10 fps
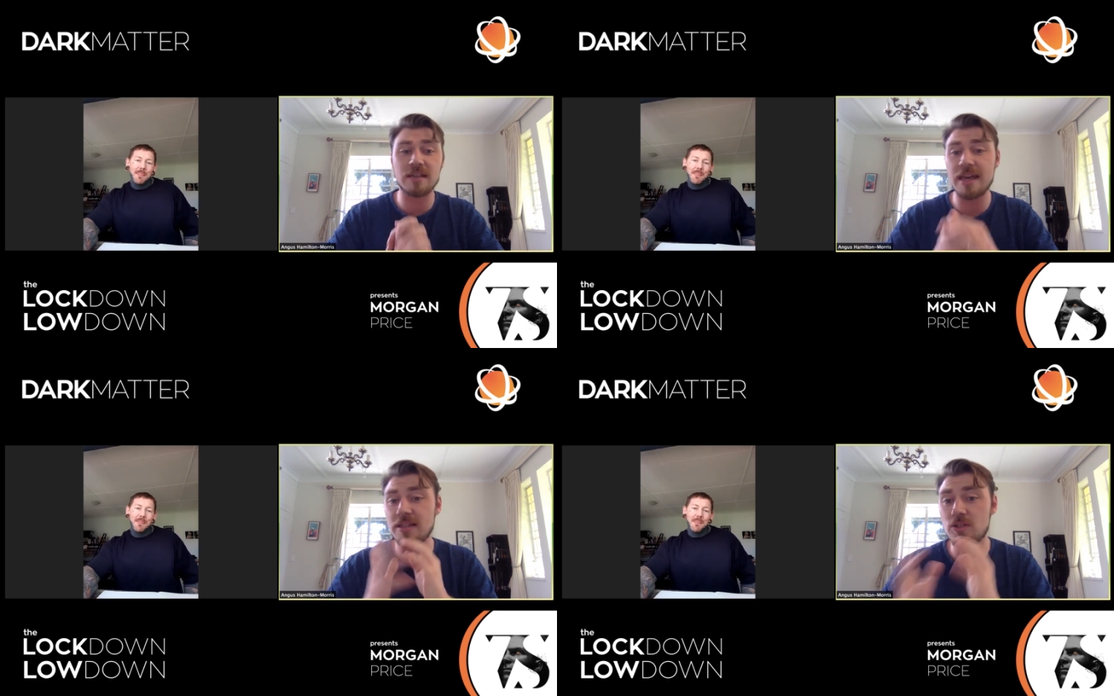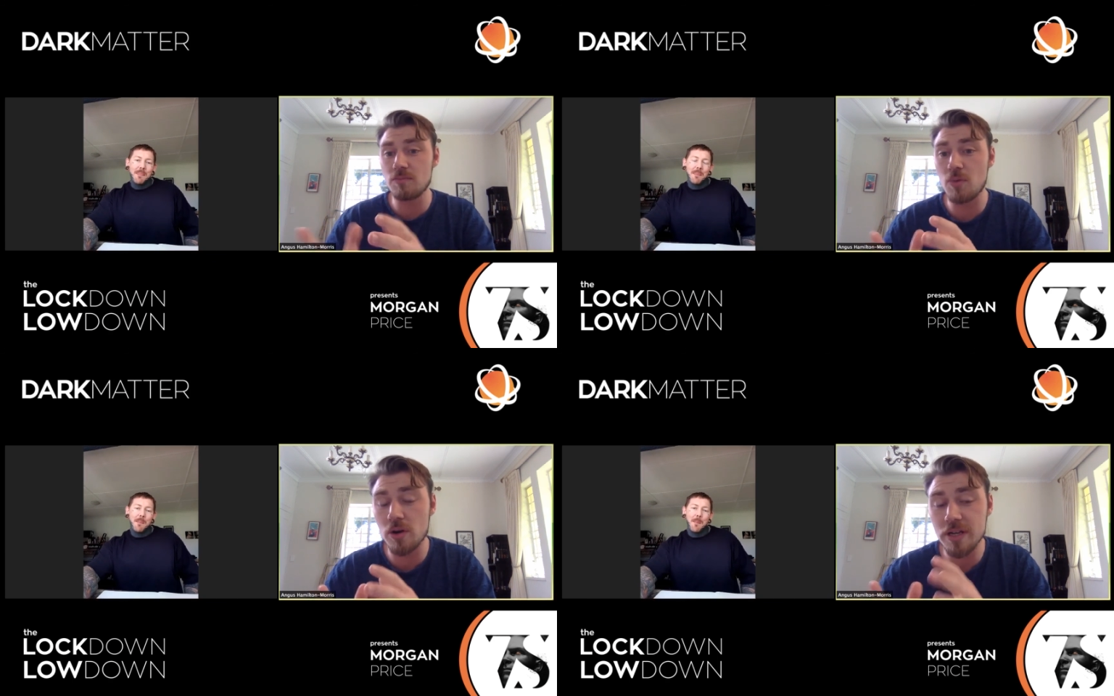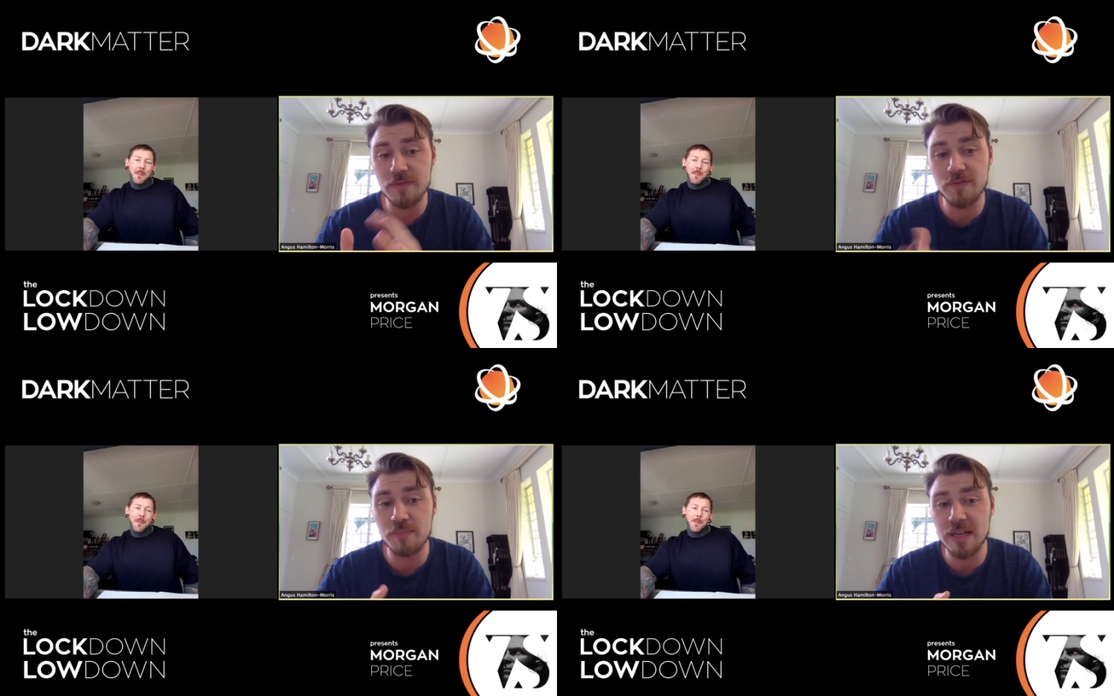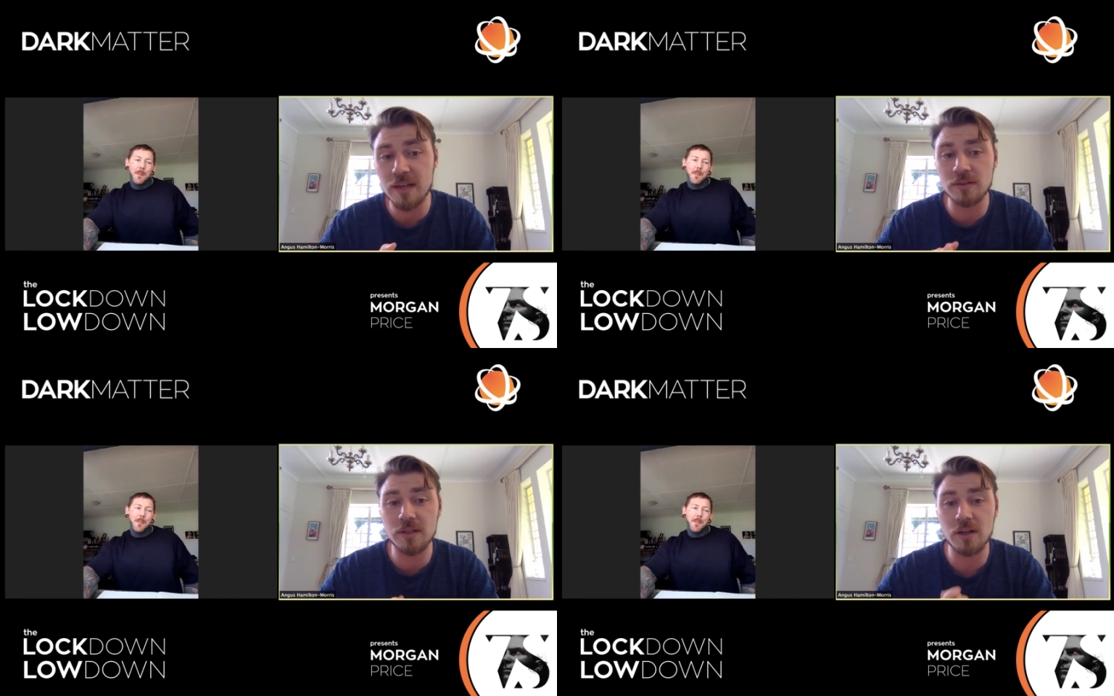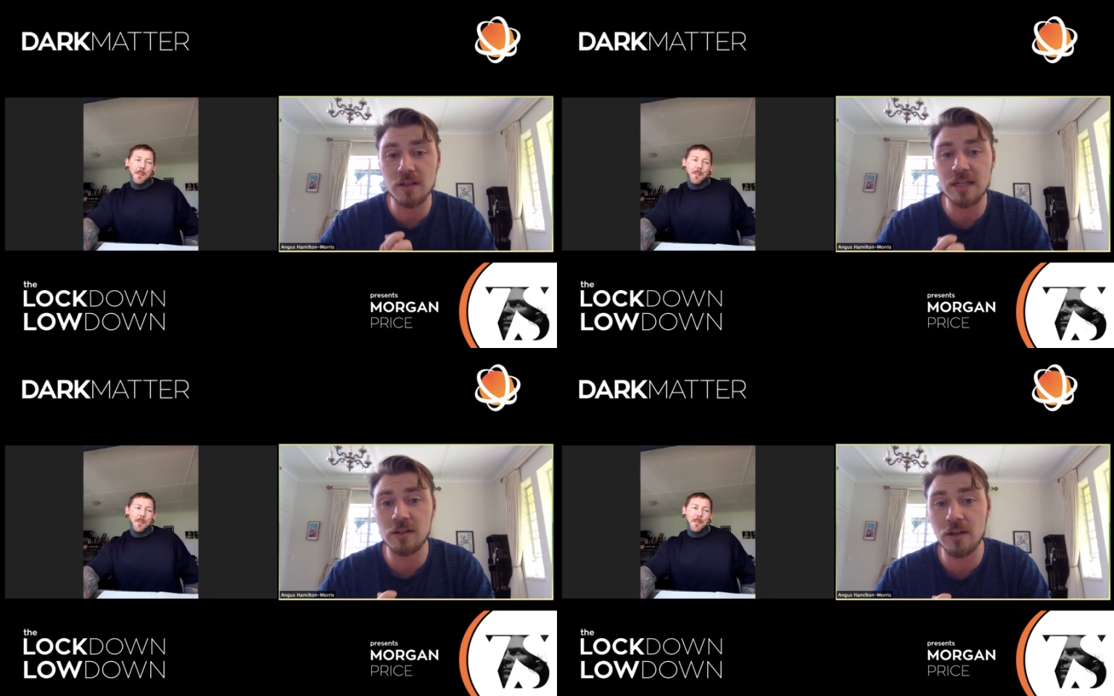again to Morgan for being on the
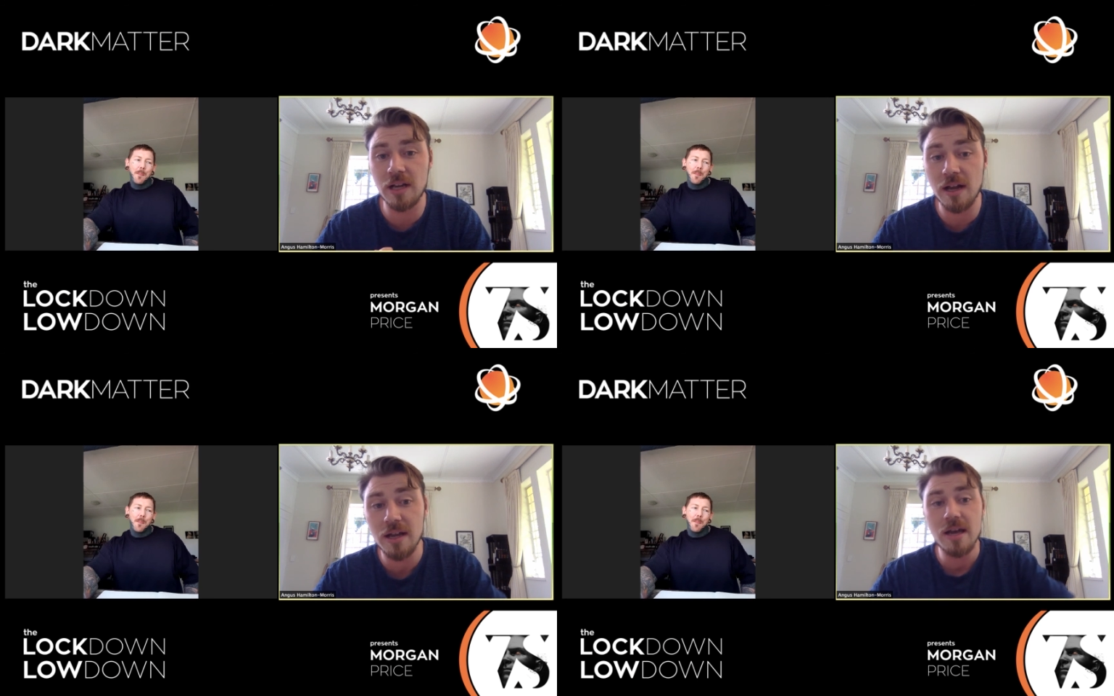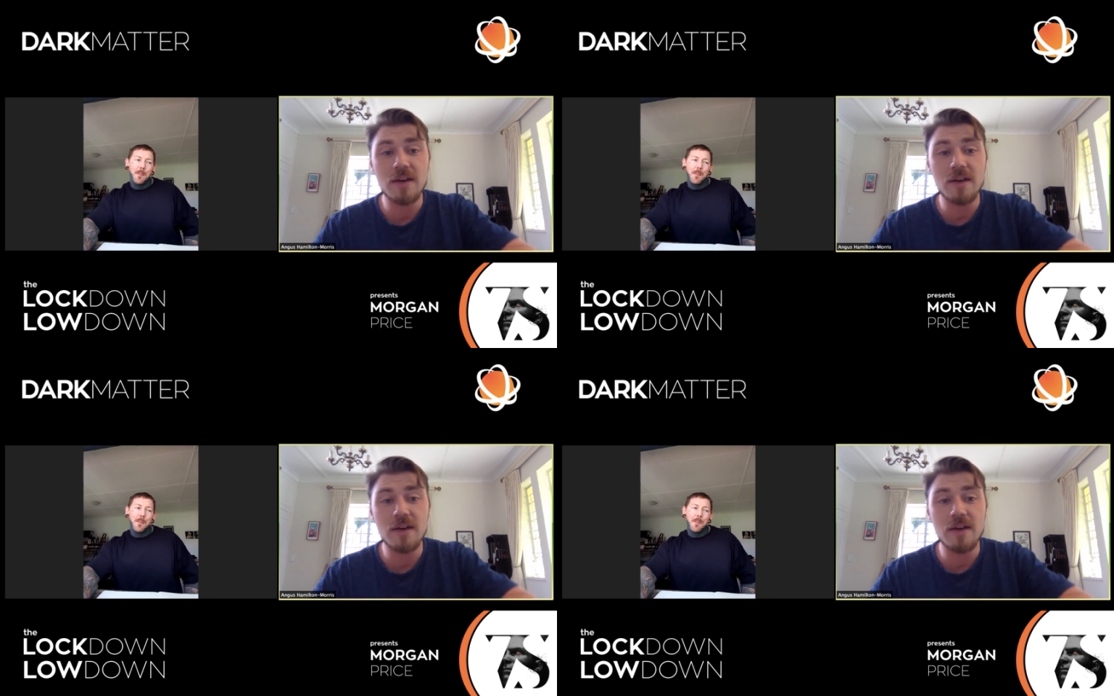Lockdown Lowdown.